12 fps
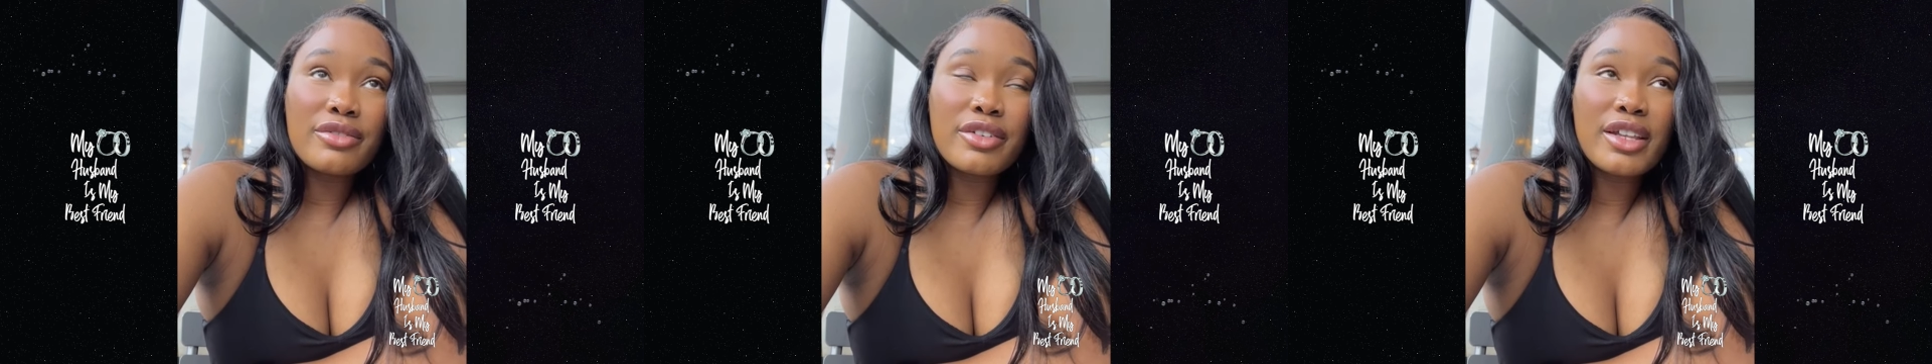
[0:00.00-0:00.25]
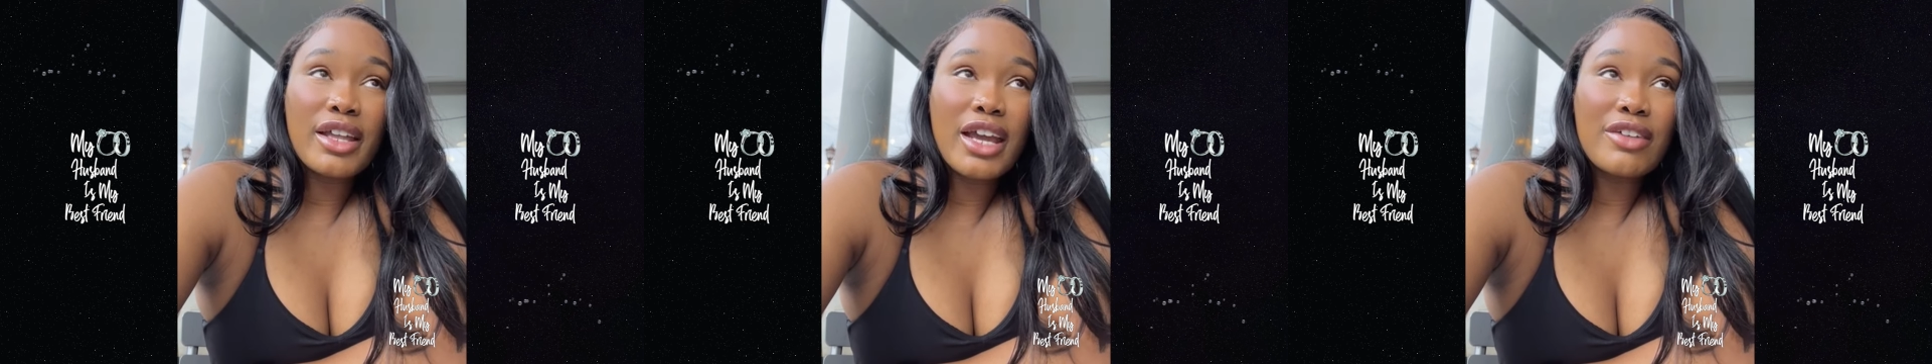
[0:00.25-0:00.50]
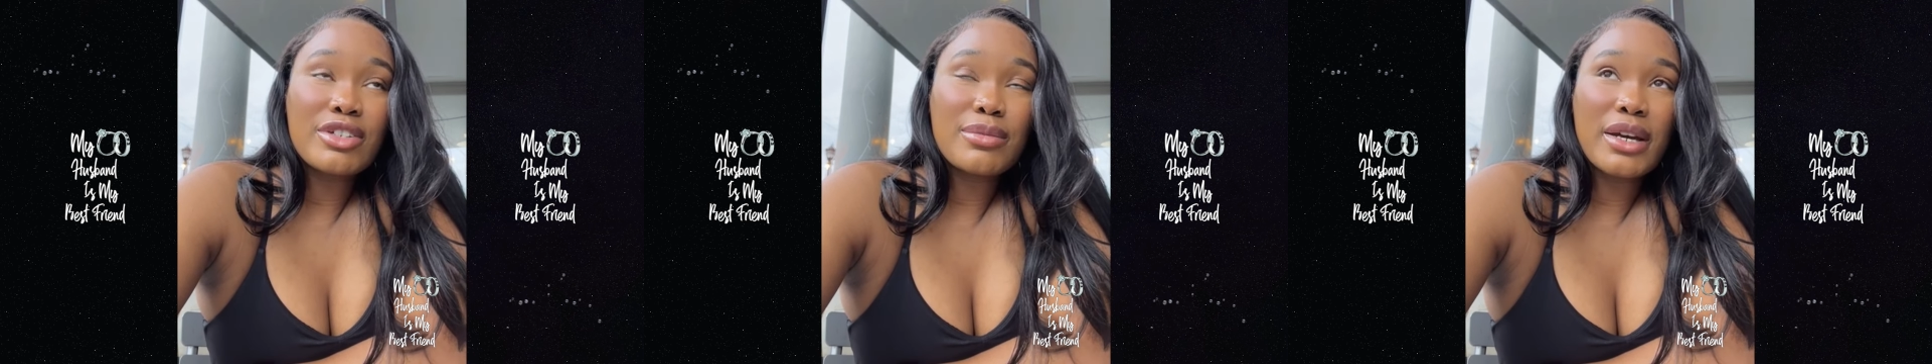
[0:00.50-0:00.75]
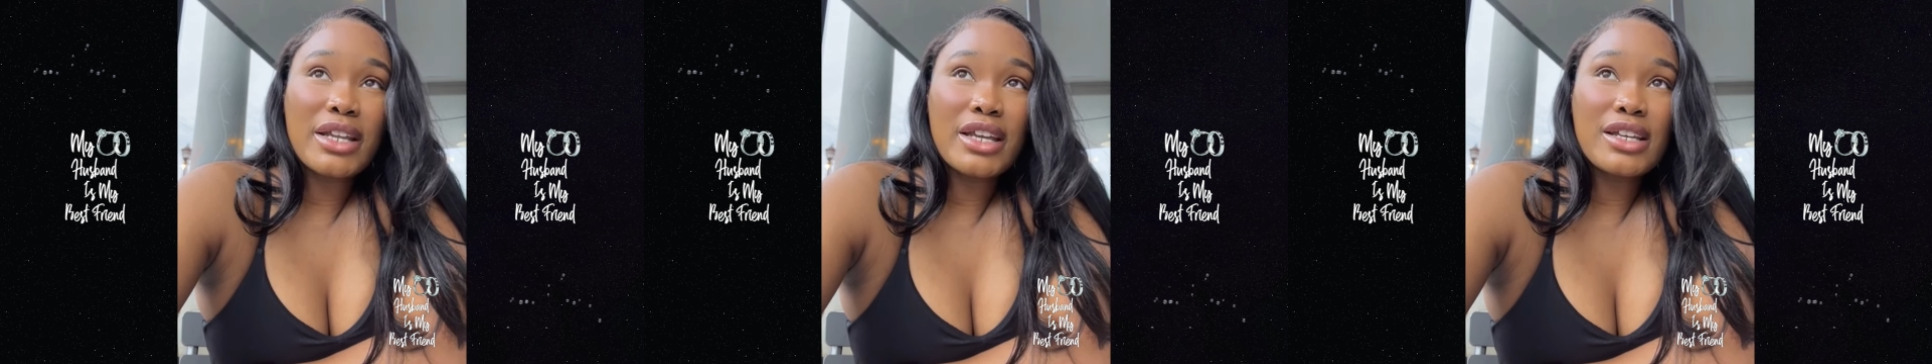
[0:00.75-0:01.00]
I feel like
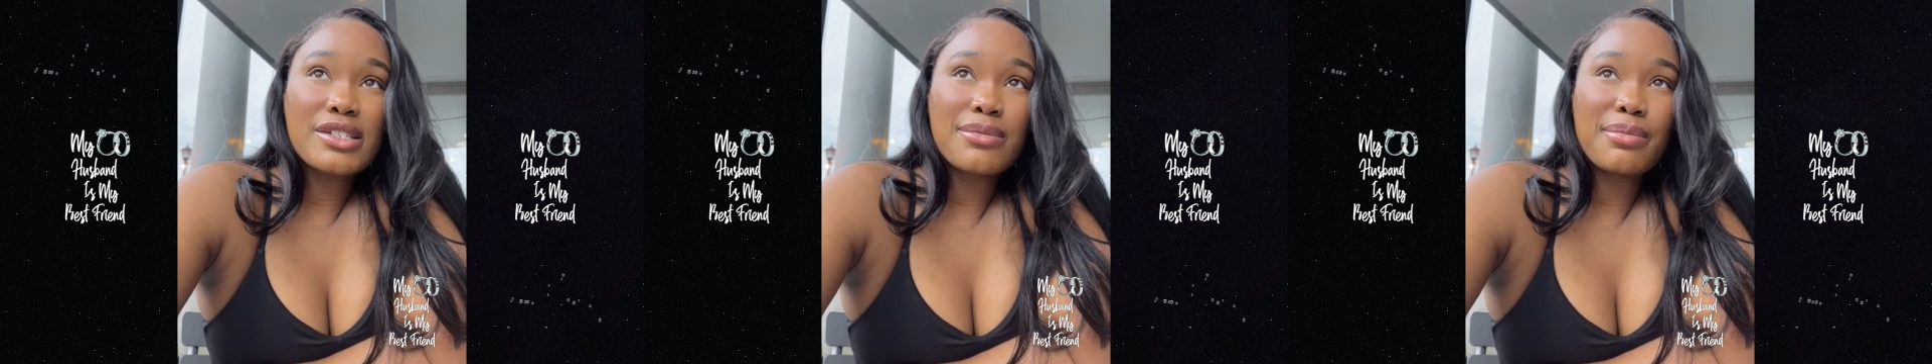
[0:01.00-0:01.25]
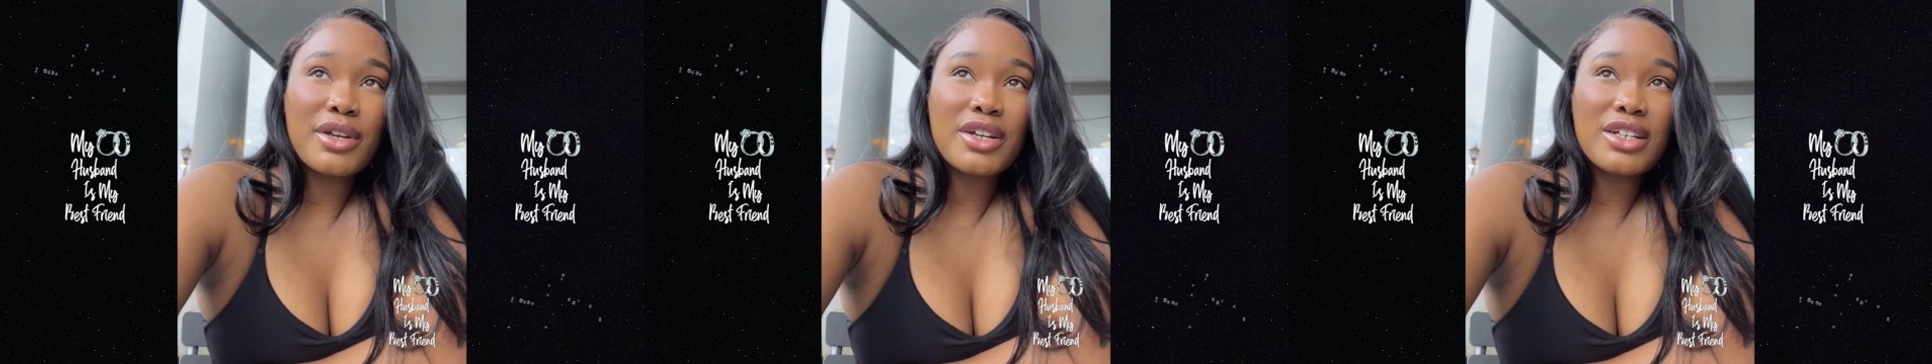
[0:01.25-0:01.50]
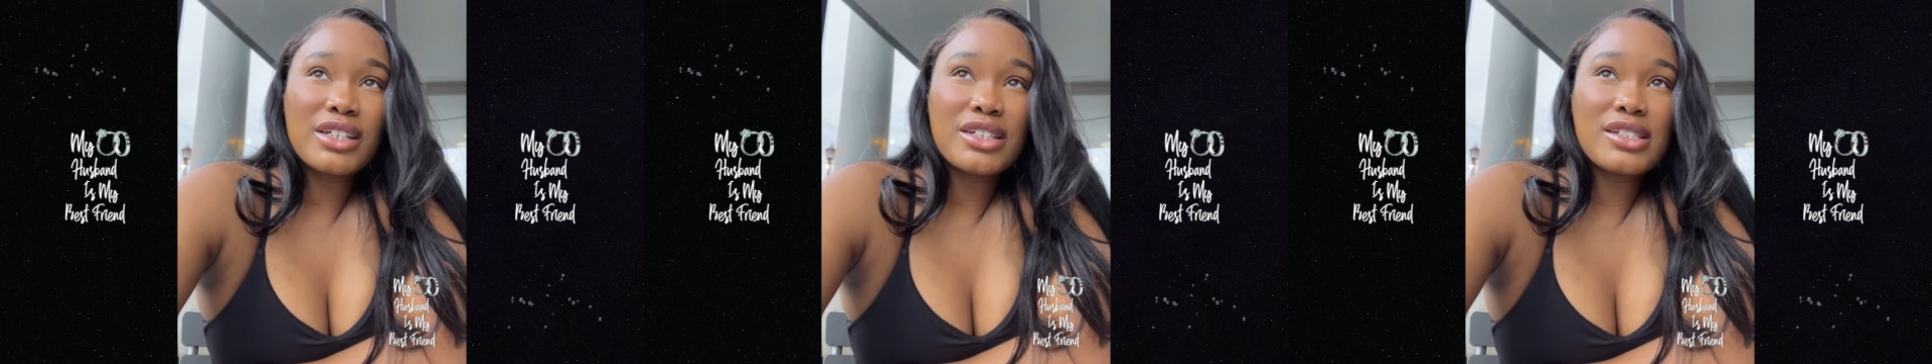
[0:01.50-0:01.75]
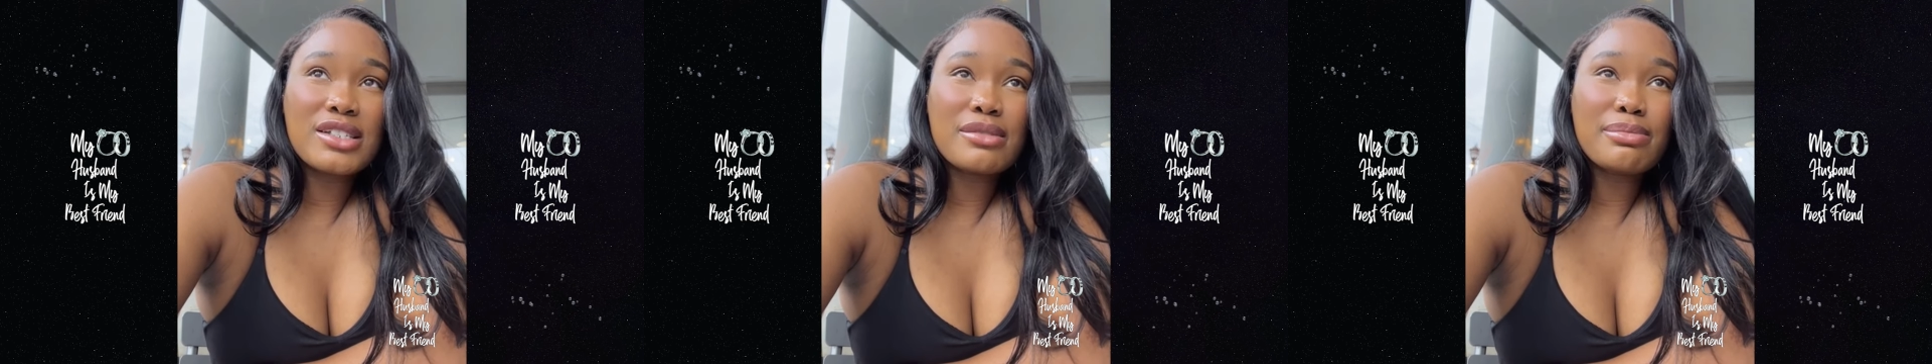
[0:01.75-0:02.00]
everybody
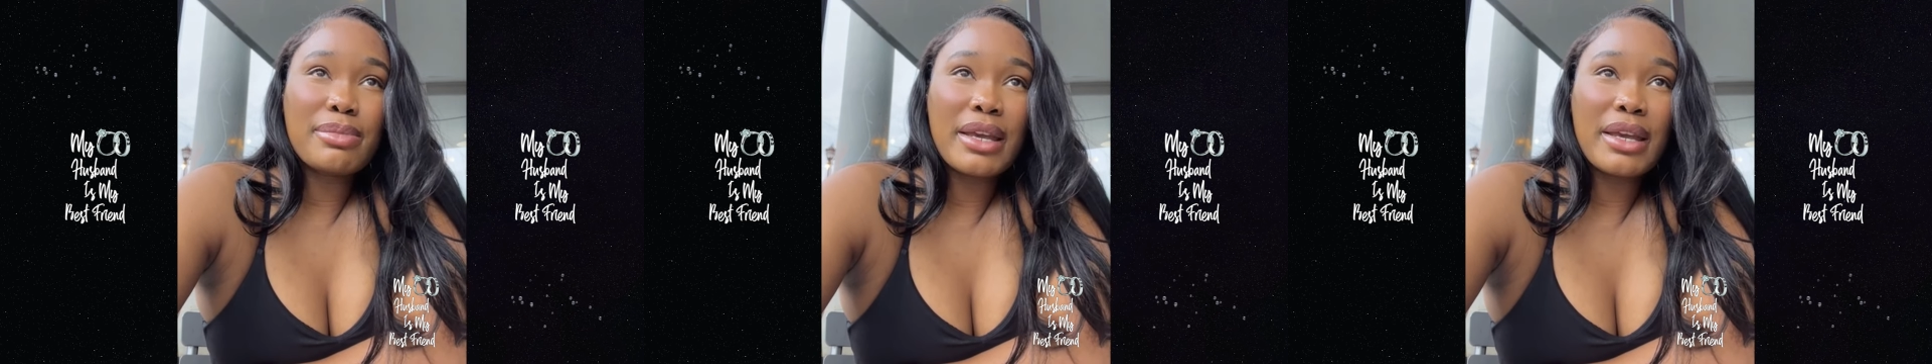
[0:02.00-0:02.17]
experiences